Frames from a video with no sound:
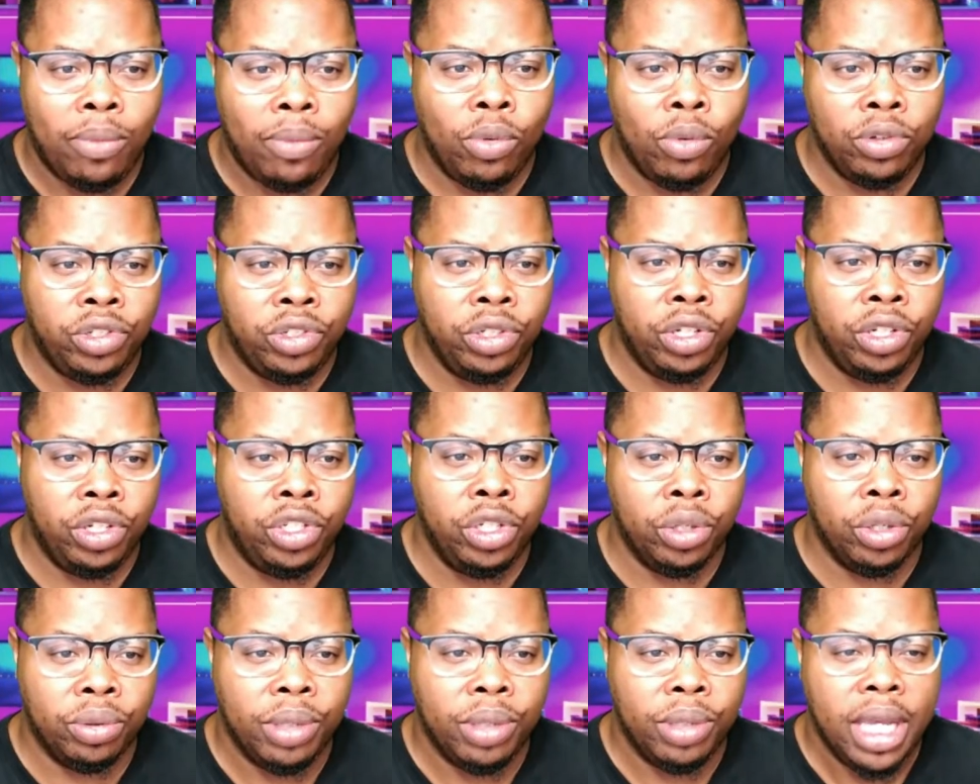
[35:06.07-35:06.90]
wants you to
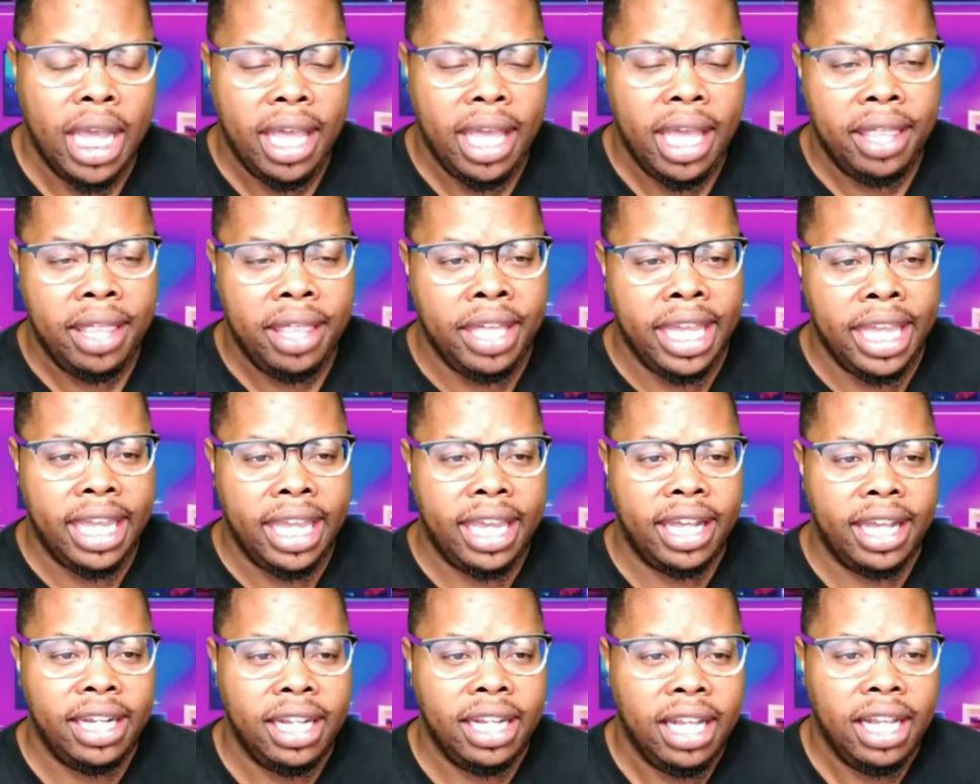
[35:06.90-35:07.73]
do.
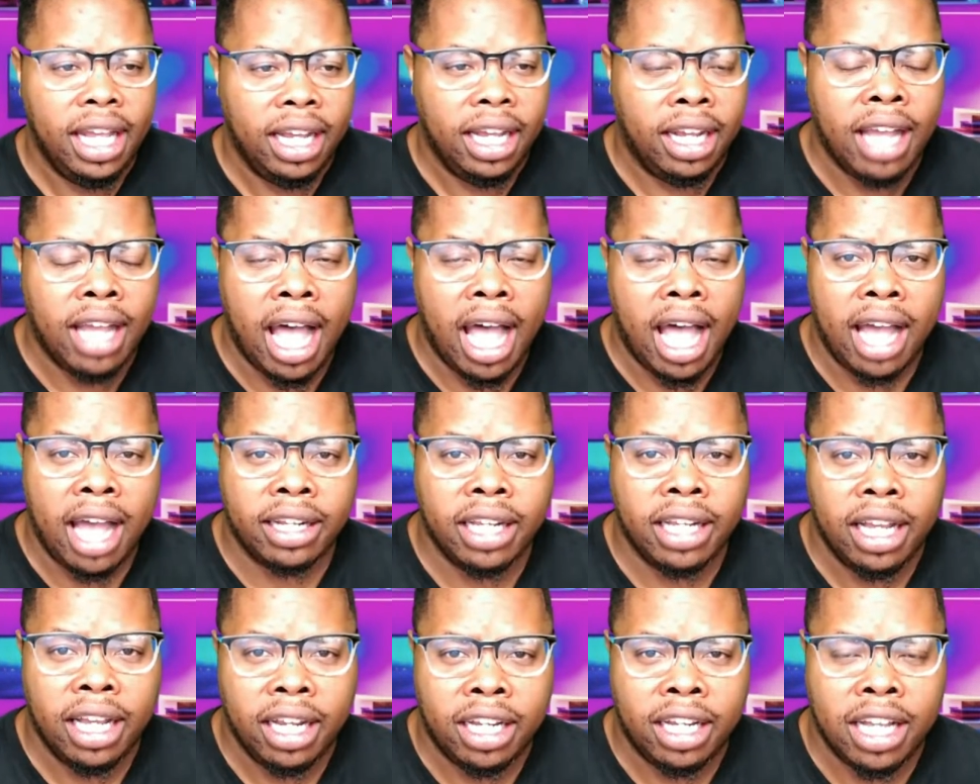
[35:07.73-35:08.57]
Then God
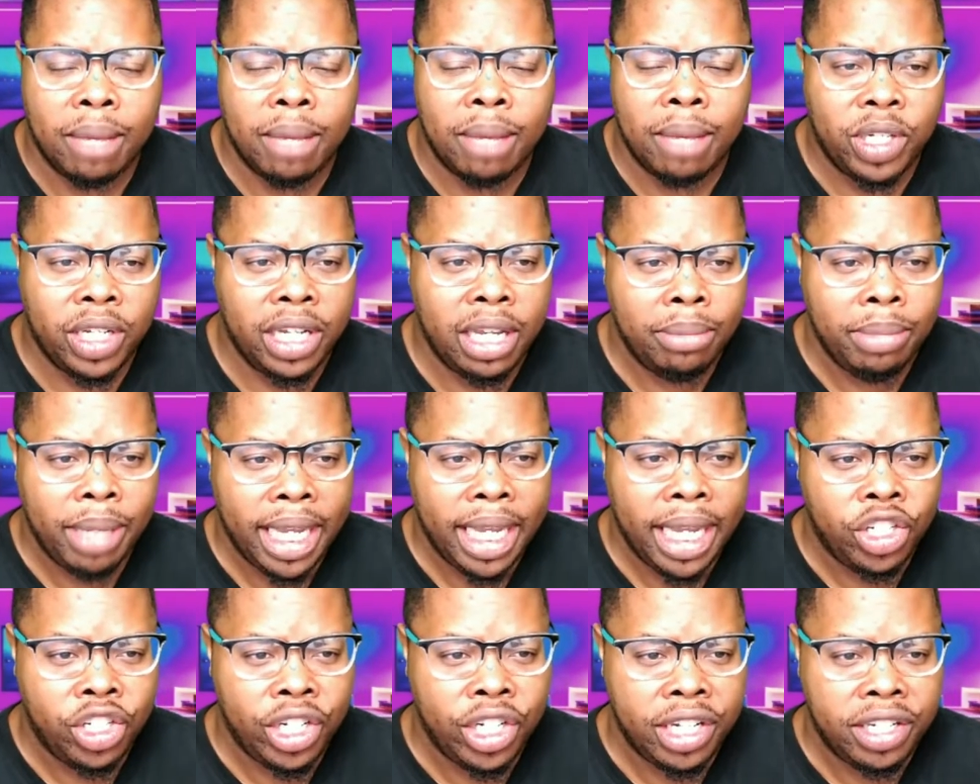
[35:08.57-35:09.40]
comes to him
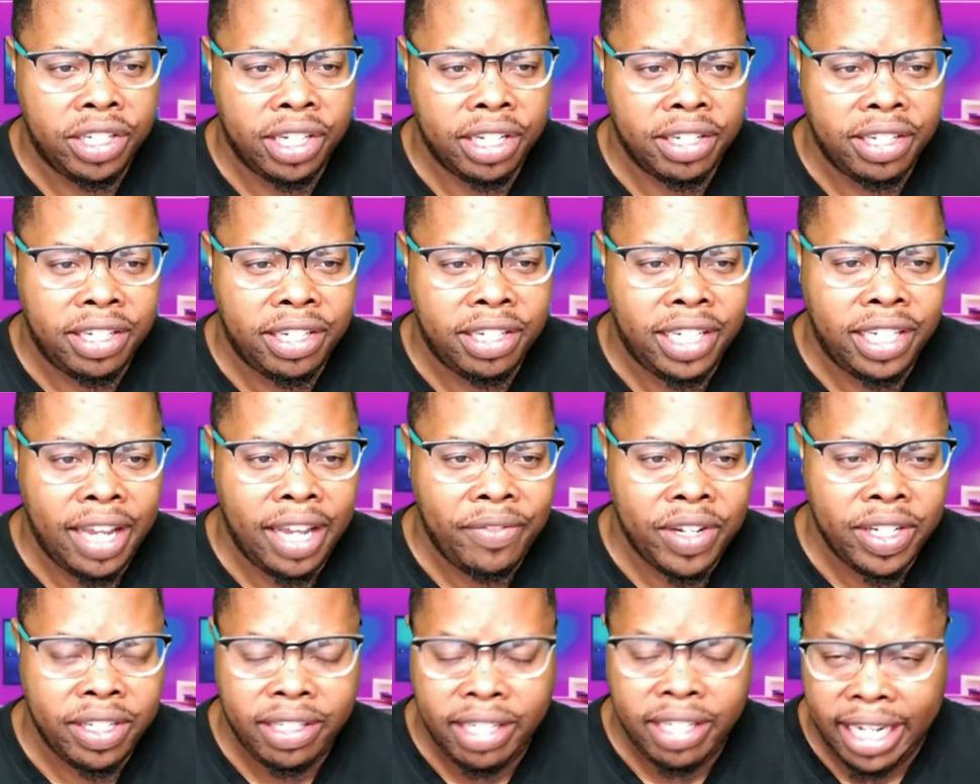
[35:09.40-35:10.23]
in Genesis
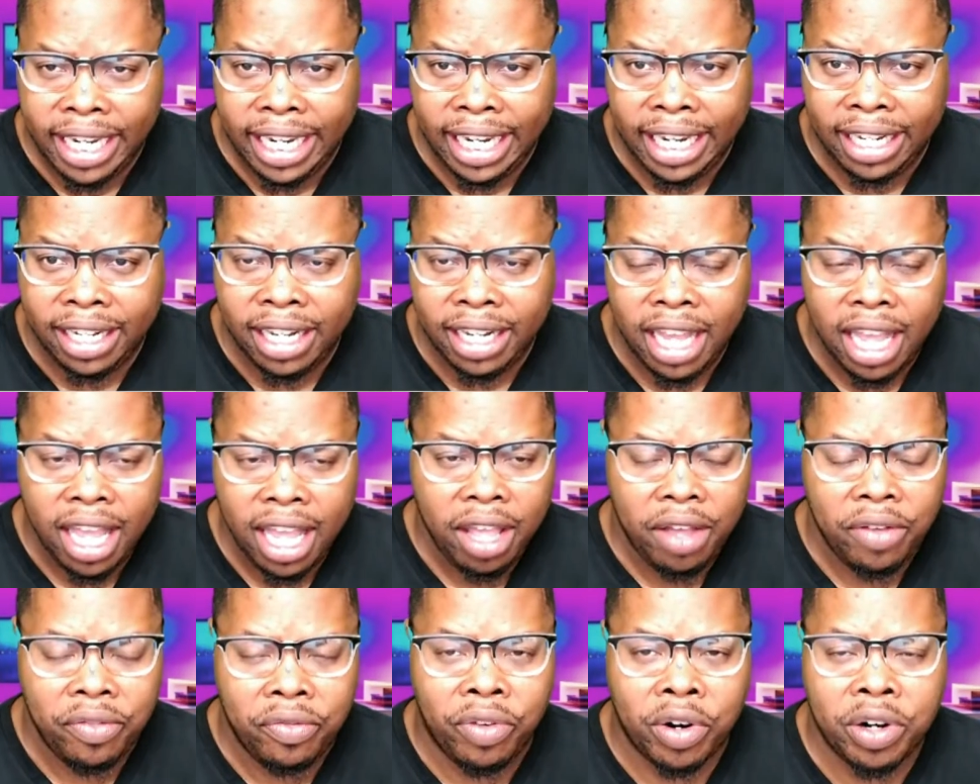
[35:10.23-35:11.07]
17,
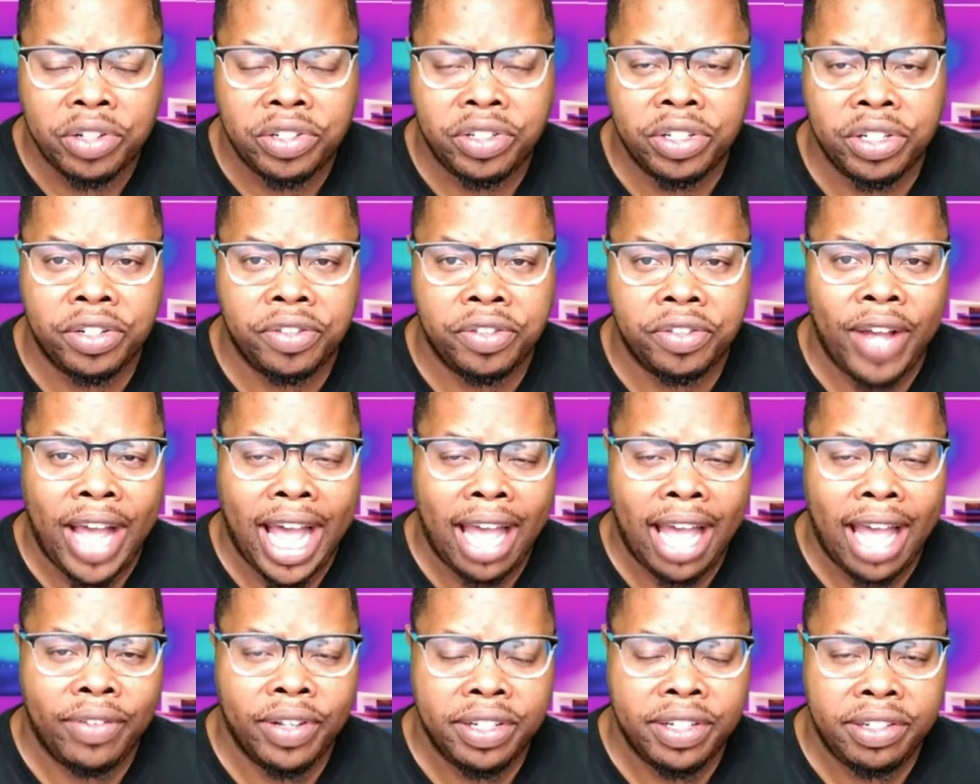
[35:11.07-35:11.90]
verses
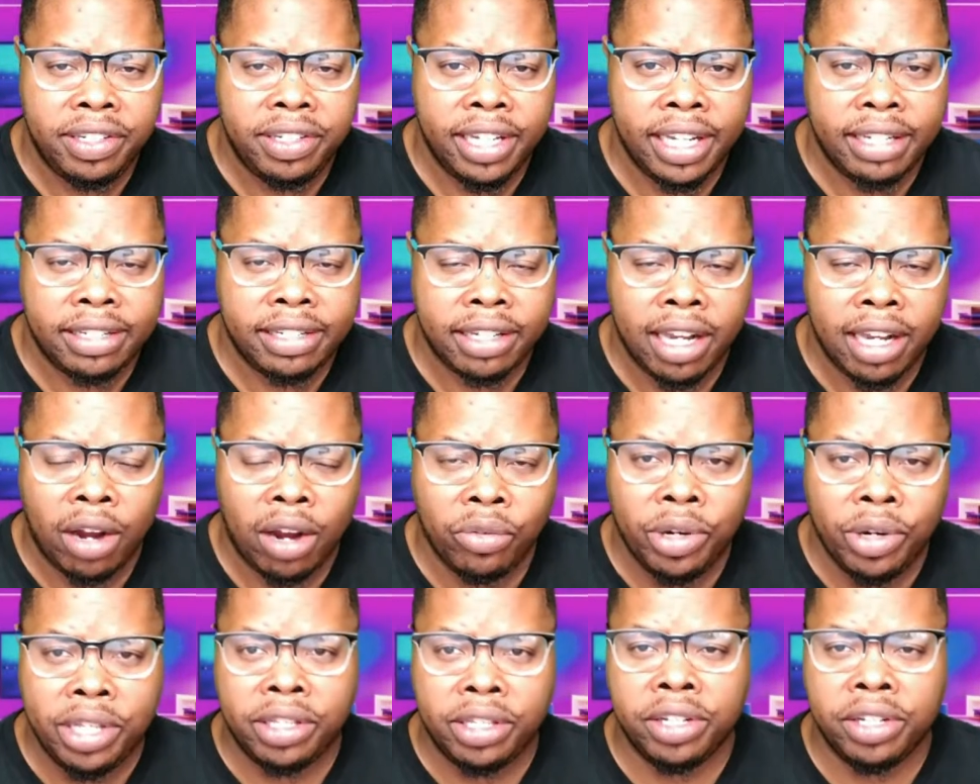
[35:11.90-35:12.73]
5 and 6. And I'll
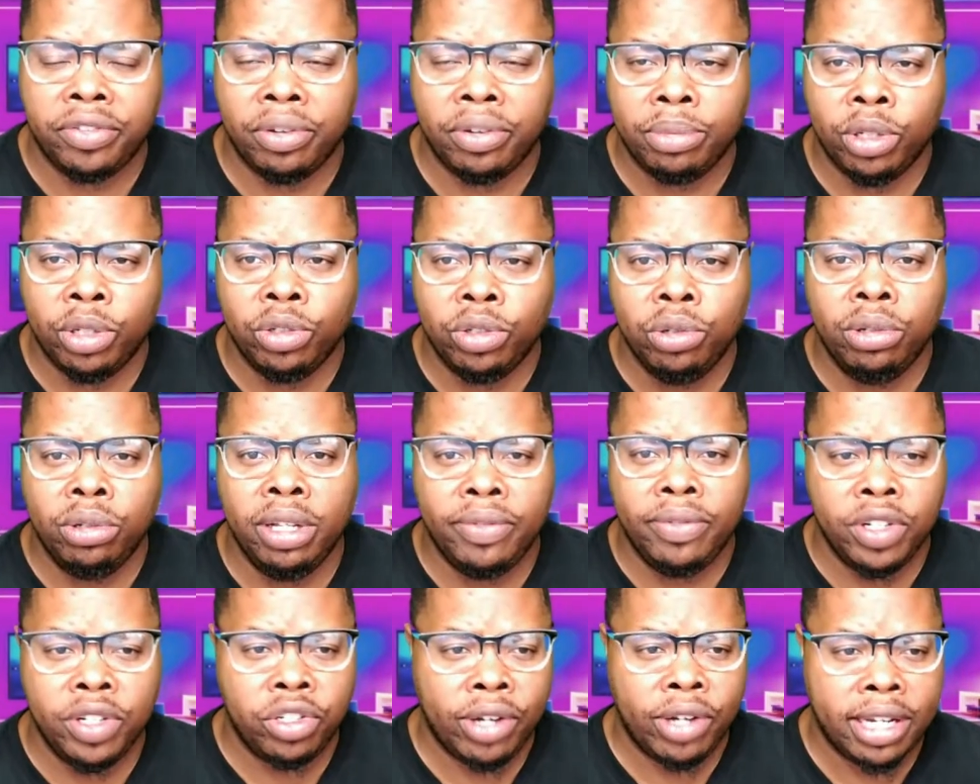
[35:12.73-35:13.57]
read this from the New
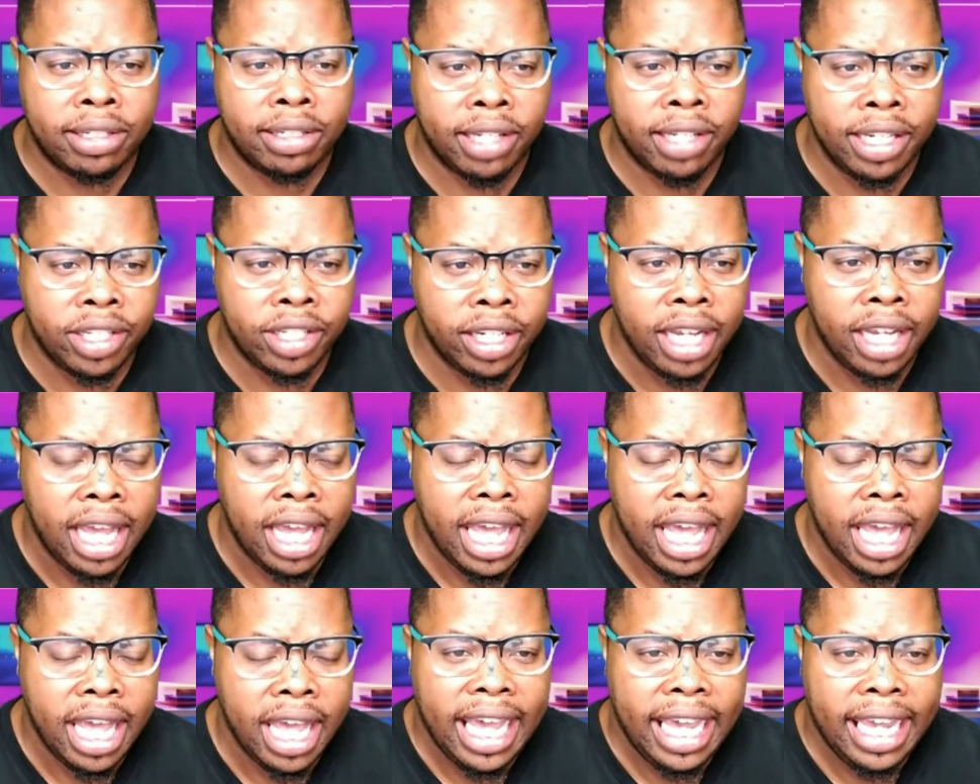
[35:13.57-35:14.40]
Living Translation.
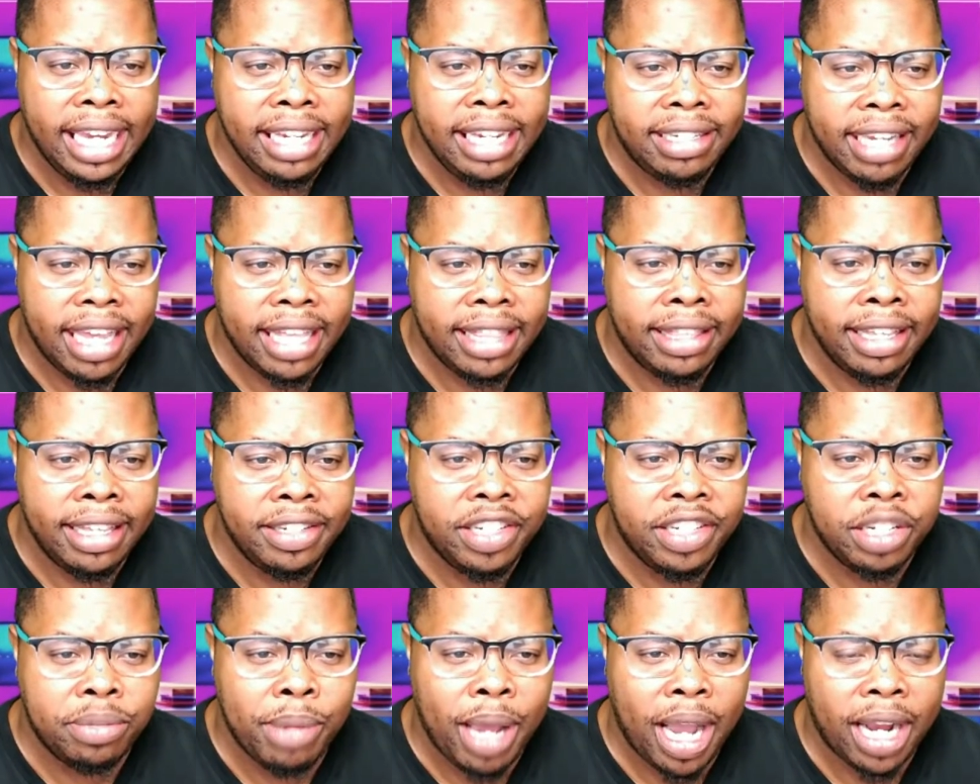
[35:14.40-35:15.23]
He said, This
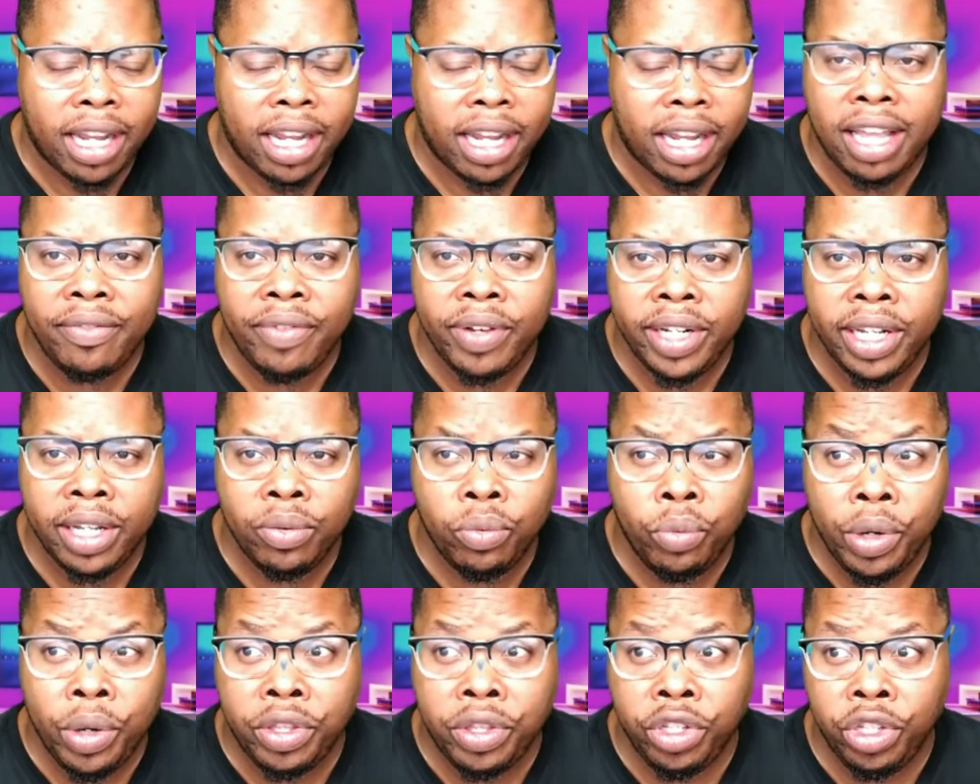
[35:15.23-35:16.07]
is my covenant
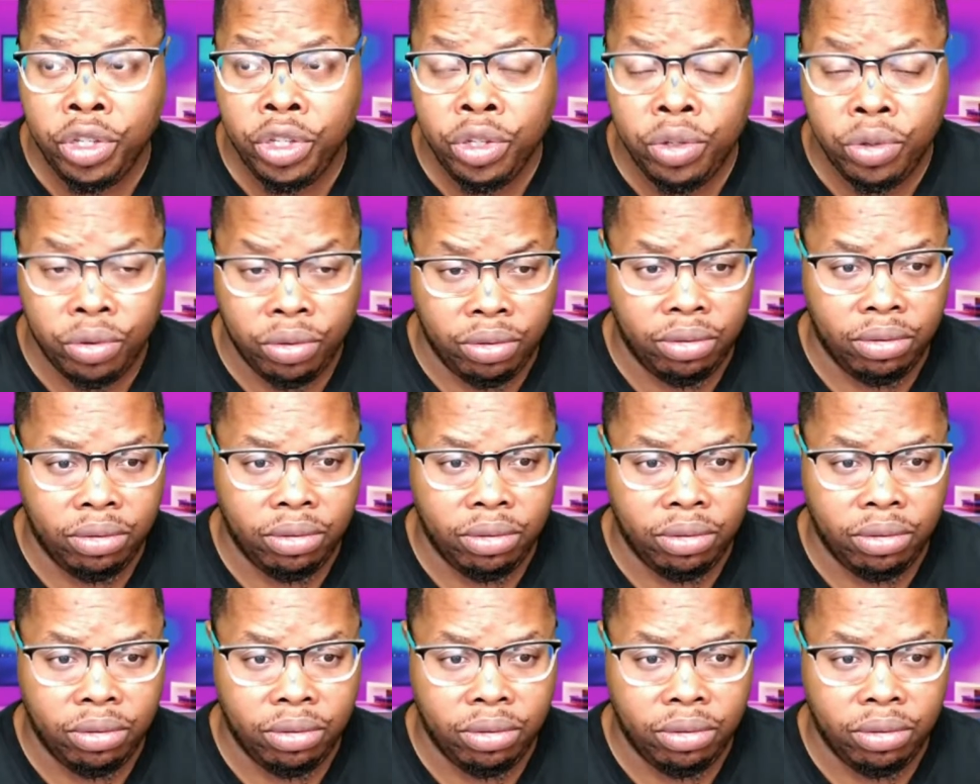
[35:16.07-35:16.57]
with you.